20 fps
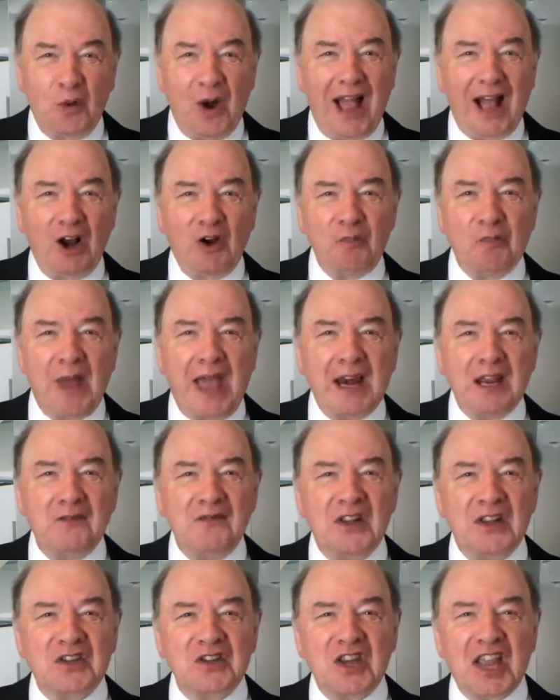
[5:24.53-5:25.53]
Well,
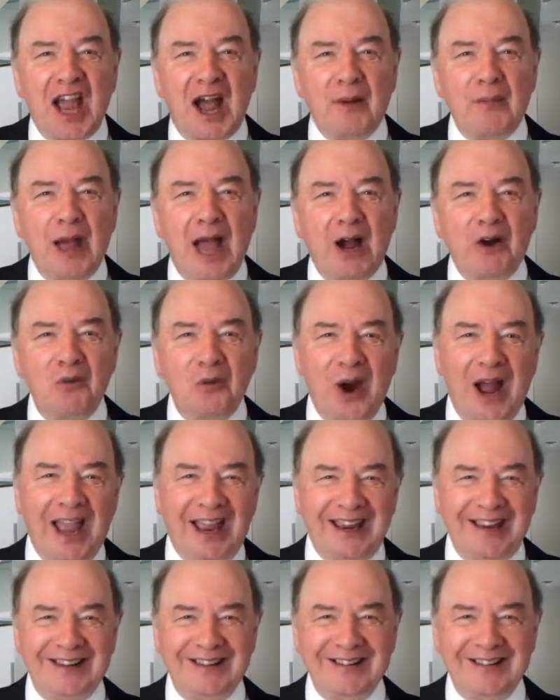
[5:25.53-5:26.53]
benefits come our
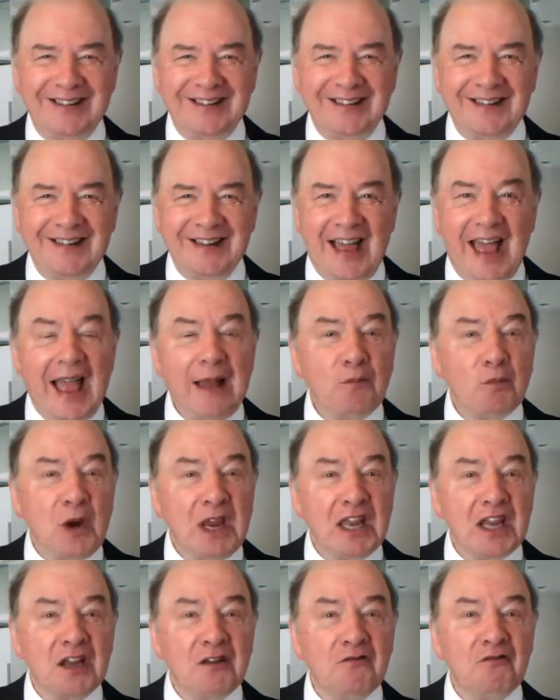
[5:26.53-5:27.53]
way,
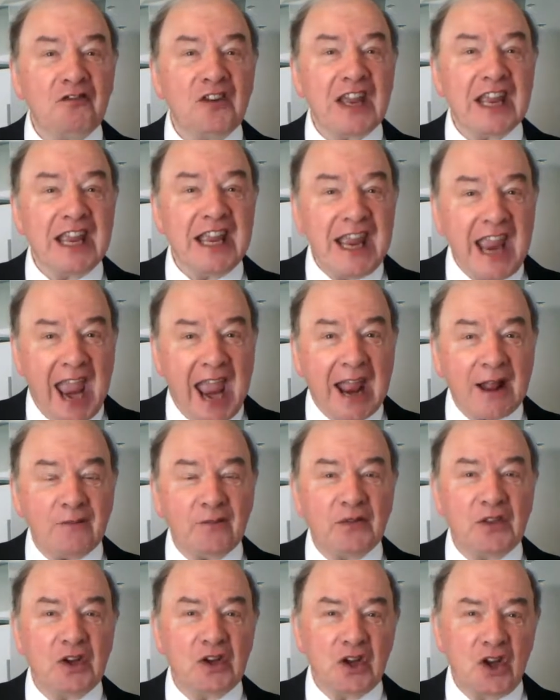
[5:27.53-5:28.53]
and we can
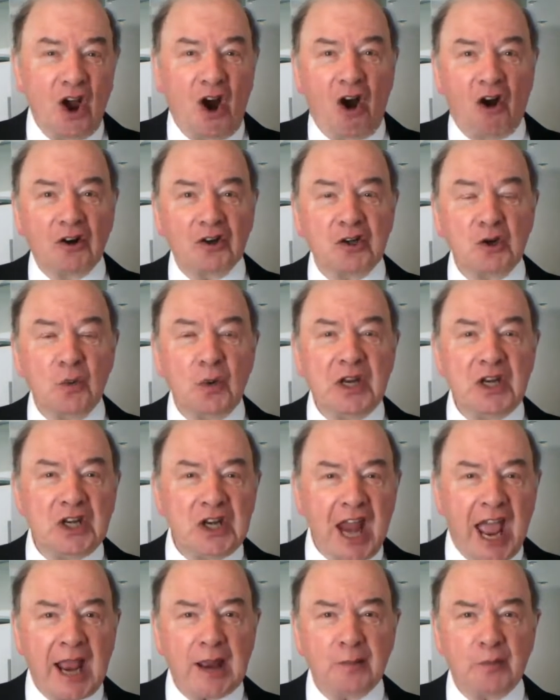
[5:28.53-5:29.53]
forget the God who
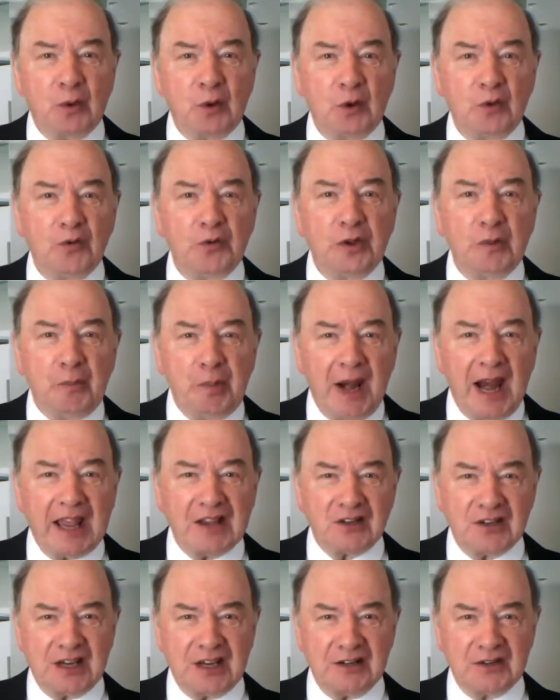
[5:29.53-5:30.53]
enabled the
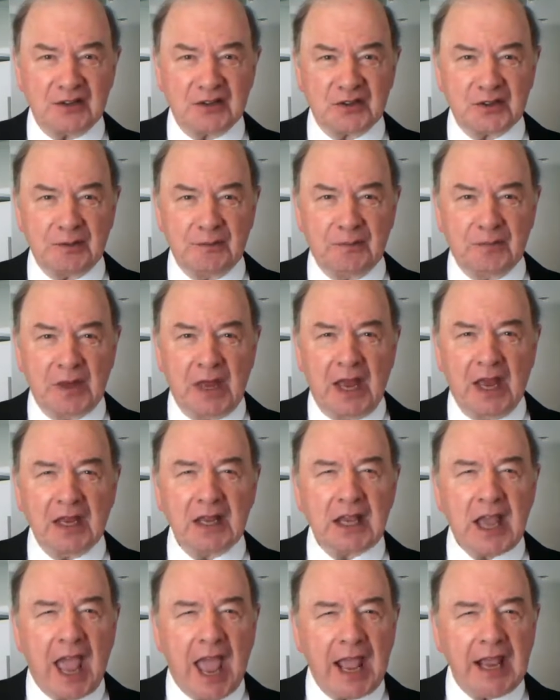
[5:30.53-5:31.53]
blessings.
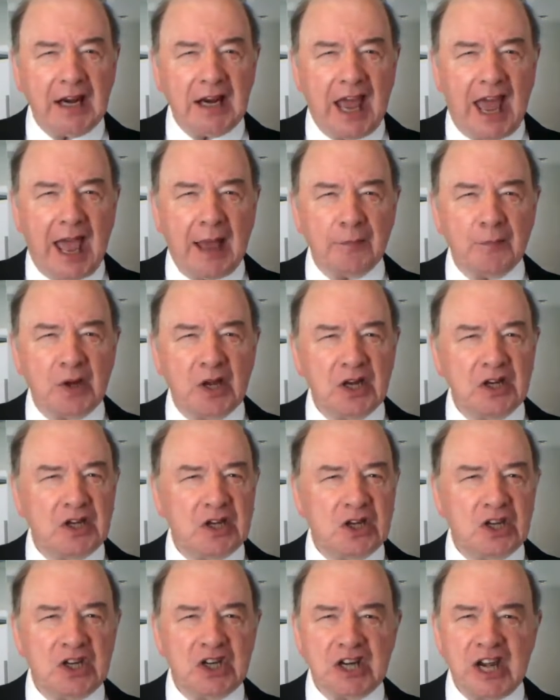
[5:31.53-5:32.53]
Caleb
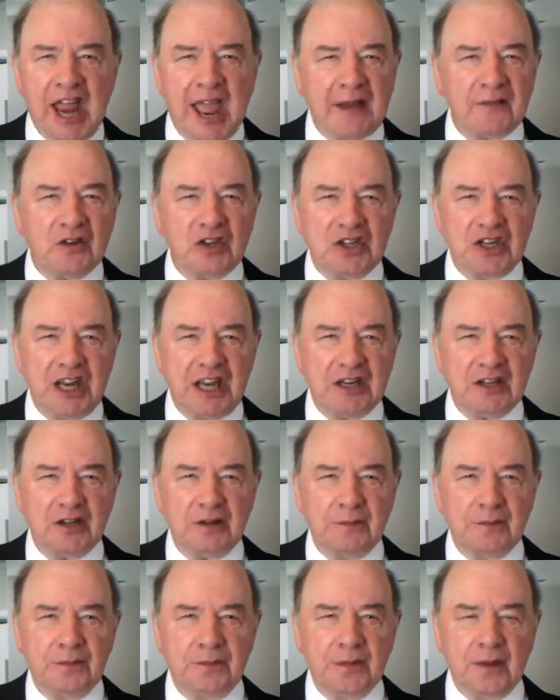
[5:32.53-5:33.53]
never
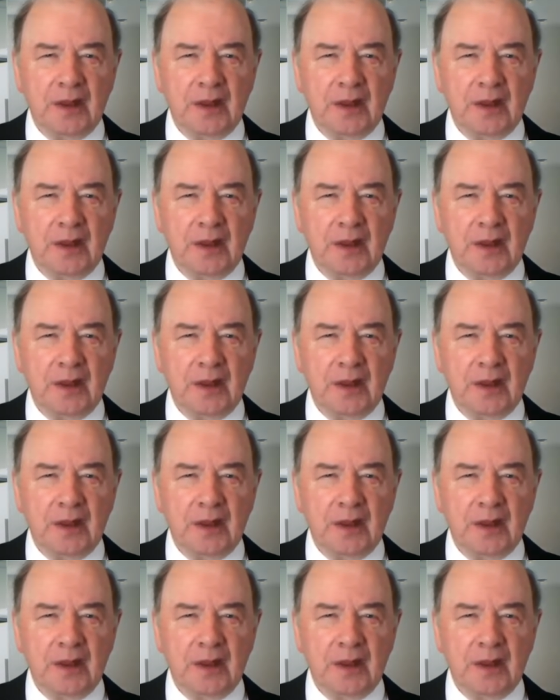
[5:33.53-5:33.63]
did.